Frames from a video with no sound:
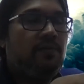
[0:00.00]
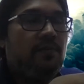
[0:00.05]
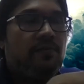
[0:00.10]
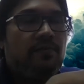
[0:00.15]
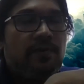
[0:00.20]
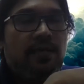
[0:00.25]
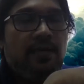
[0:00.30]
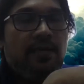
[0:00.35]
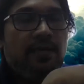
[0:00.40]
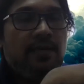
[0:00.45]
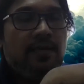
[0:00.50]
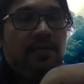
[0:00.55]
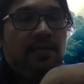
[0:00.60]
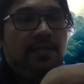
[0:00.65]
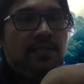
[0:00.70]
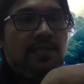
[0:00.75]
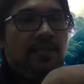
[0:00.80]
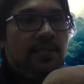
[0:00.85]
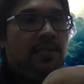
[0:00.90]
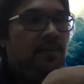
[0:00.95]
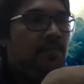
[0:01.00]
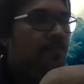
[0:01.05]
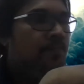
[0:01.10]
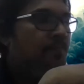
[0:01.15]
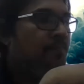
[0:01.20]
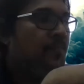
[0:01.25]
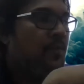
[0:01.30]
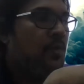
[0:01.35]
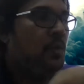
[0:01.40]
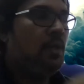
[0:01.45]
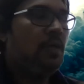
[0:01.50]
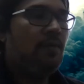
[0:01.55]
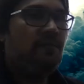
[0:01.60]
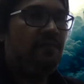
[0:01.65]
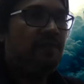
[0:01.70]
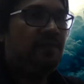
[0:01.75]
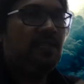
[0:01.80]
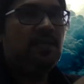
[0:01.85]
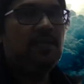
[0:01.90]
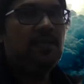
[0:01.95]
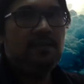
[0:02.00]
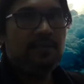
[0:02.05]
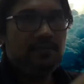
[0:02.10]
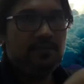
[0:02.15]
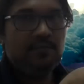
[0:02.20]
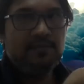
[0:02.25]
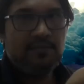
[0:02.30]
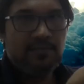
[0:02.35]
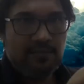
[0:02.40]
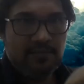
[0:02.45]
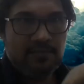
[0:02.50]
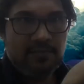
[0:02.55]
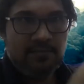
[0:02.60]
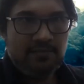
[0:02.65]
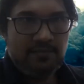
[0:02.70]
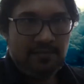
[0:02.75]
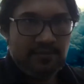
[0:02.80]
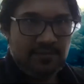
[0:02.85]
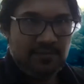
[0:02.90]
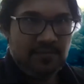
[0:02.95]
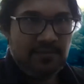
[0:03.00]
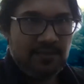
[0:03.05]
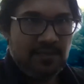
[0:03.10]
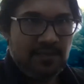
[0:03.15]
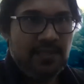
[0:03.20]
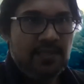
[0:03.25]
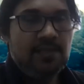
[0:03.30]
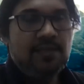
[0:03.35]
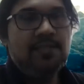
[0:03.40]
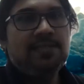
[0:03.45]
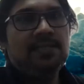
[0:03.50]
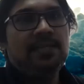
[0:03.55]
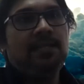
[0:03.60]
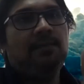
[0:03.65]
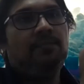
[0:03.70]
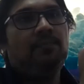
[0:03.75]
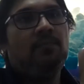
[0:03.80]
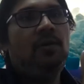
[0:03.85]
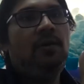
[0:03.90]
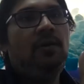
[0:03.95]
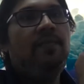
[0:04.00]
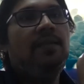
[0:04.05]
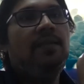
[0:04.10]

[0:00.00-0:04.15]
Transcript: 15 years, you have everything, you know, clearly set up. Only